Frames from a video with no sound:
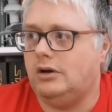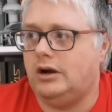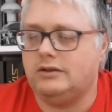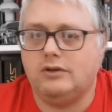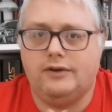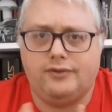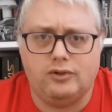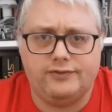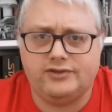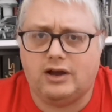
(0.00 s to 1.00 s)
I've
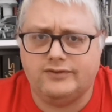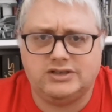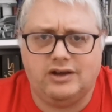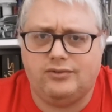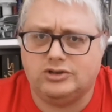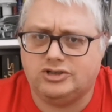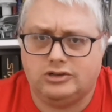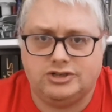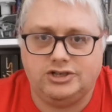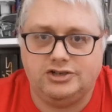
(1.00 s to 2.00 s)
obviously watched
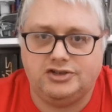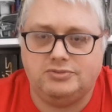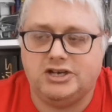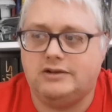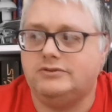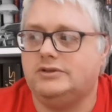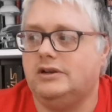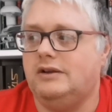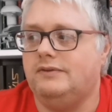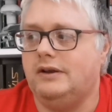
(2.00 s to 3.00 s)
lots of YouTube channels
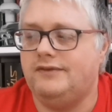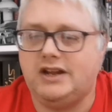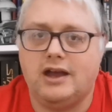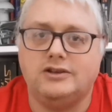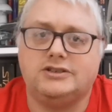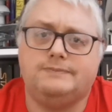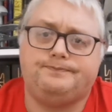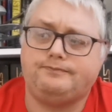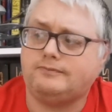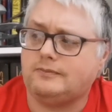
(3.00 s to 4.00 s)
and videos,
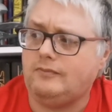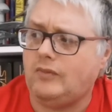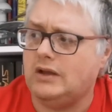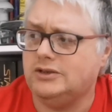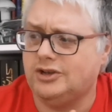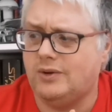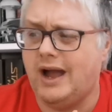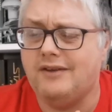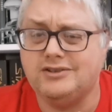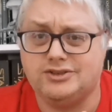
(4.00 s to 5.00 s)
so I
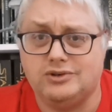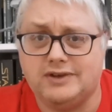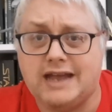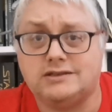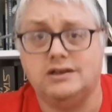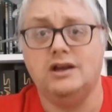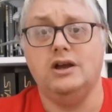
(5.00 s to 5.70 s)
have a sort of guess.